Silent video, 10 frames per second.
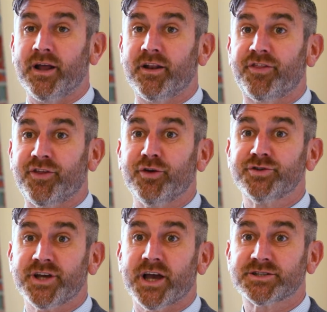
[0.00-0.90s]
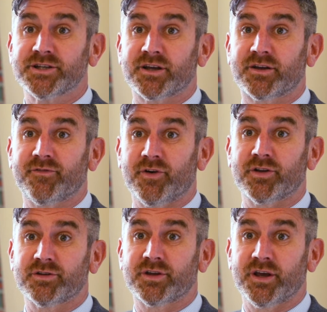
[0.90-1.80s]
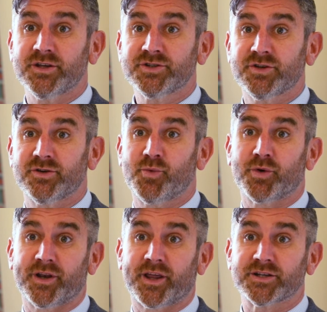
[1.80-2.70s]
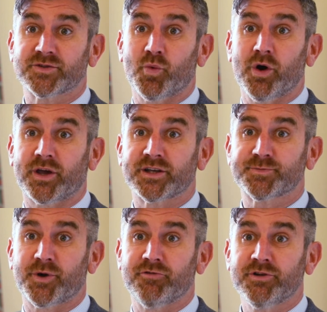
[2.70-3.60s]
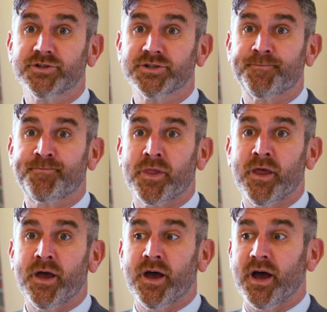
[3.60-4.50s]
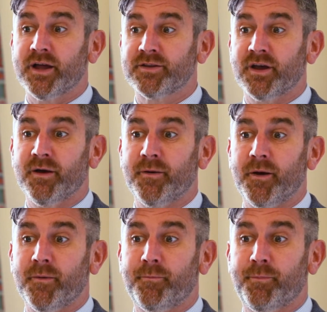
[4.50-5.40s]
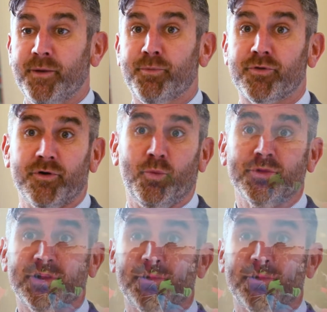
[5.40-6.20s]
enthusiastic volunteers who wanted to get some work experience, and people that wanted